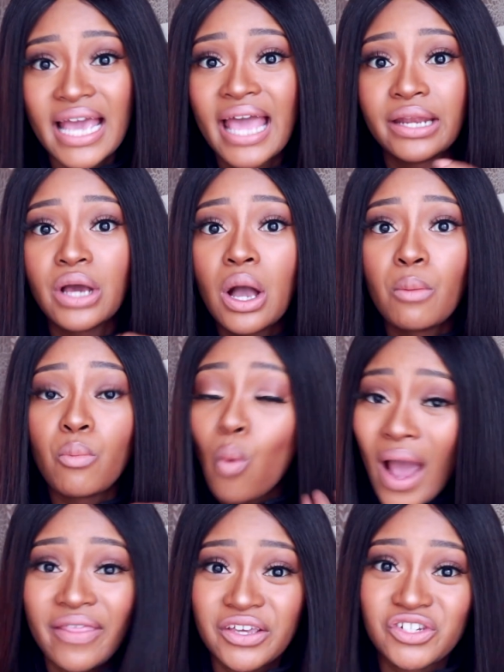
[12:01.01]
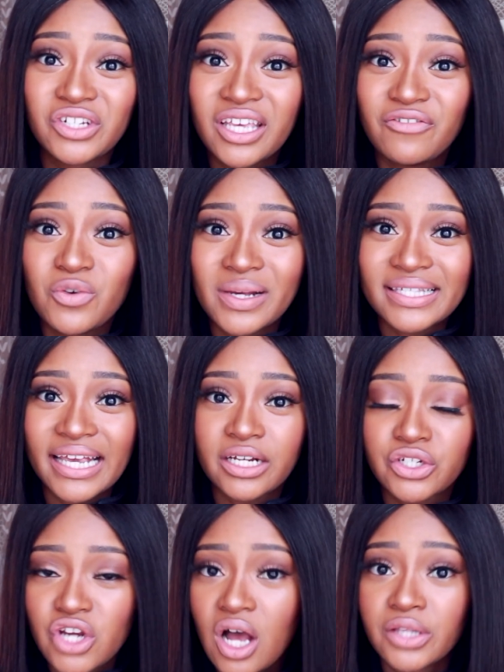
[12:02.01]
and why they should give you a
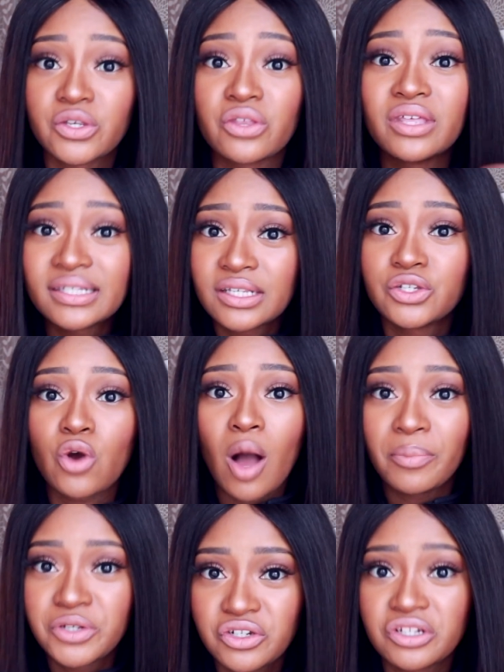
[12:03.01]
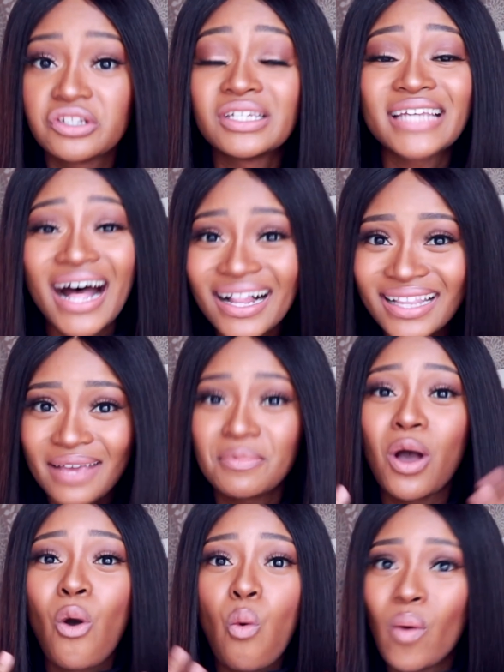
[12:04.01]
second chance. So this is your opportunity to tell them
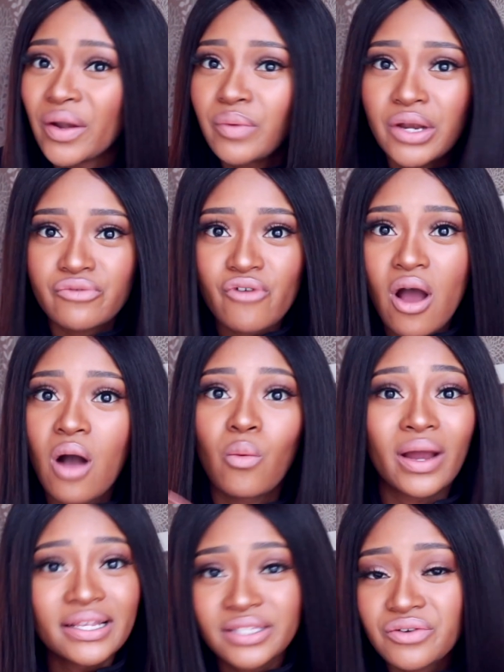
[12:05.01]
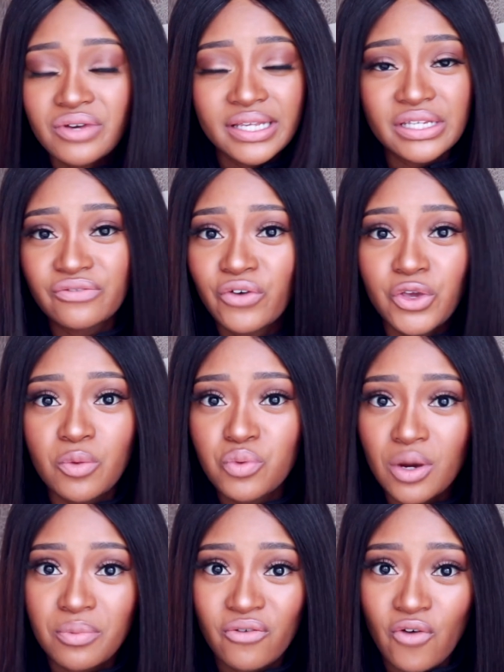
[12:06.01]
what went wrong, what is the reason for your
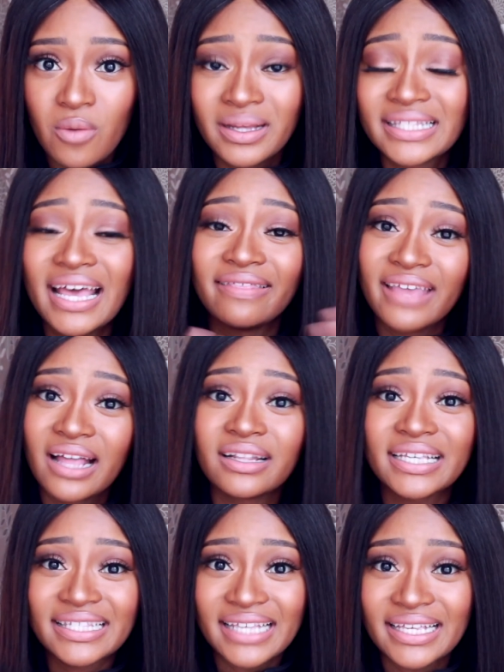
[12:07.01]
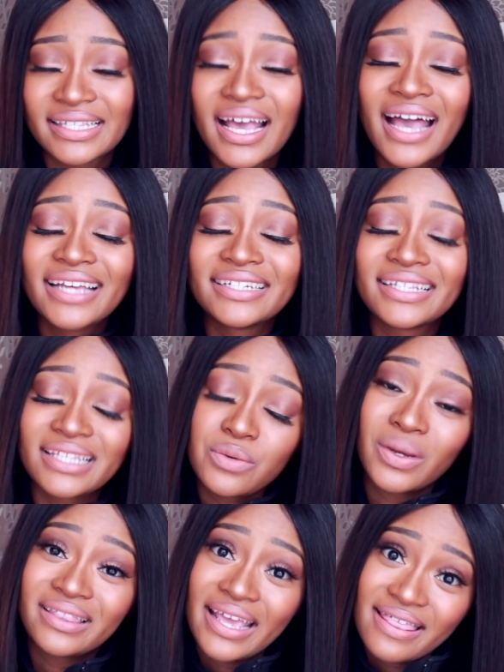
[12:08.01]
poor performance, and they'll assess to see
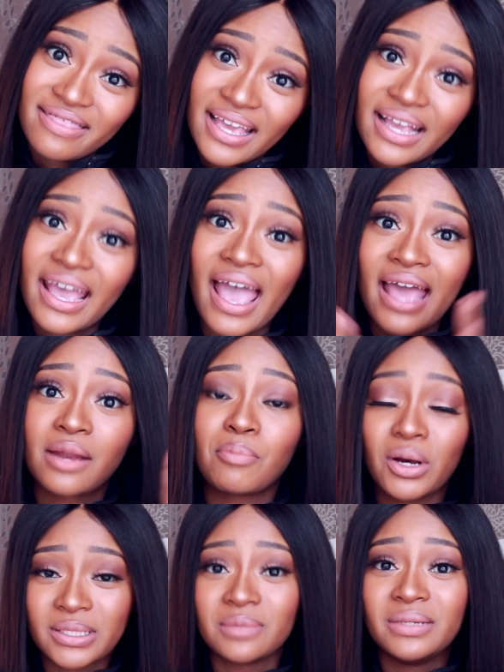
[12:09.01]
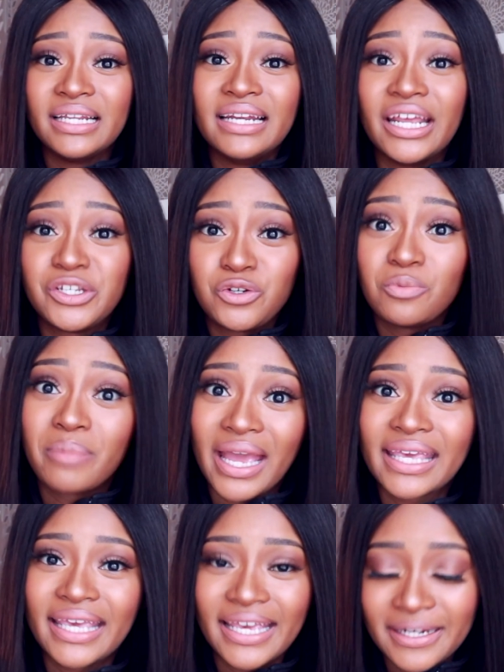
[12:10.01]
what they think and possibly let you
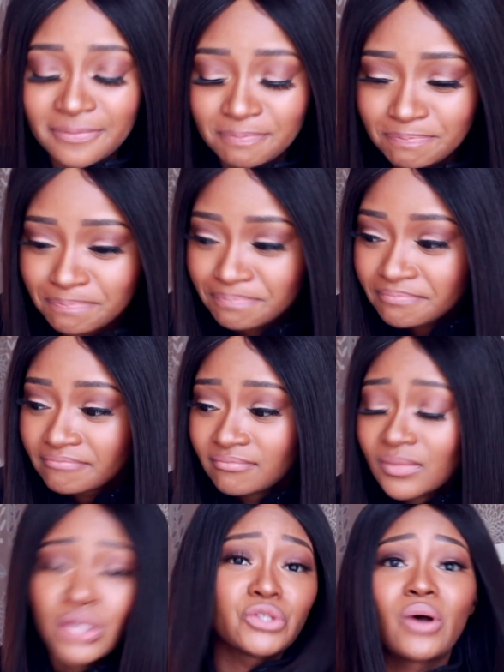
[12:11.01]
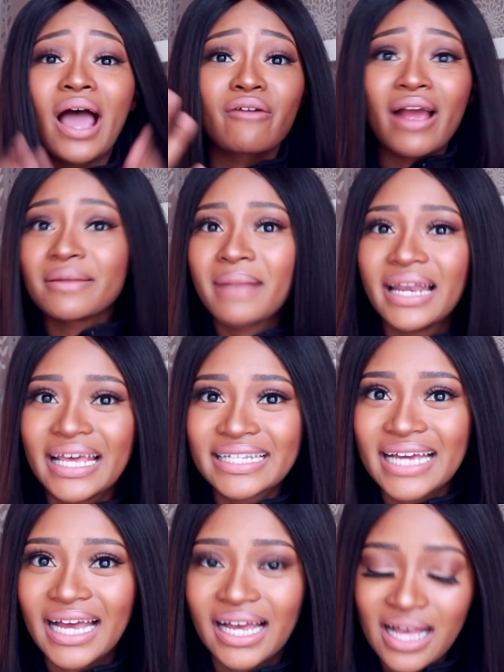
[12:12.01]
back in. So I write my
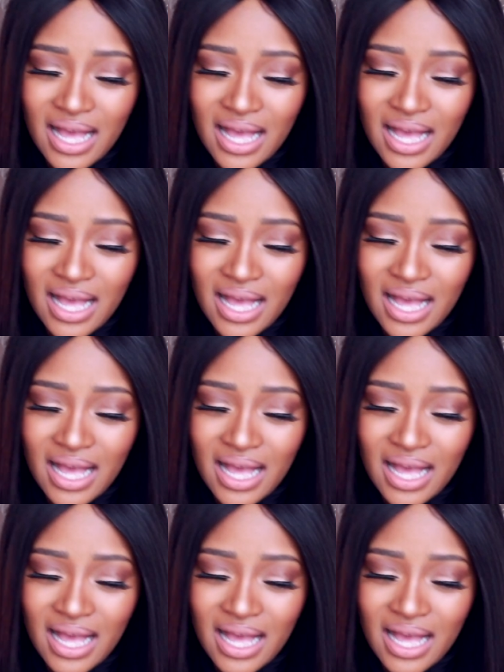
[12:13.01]
letter.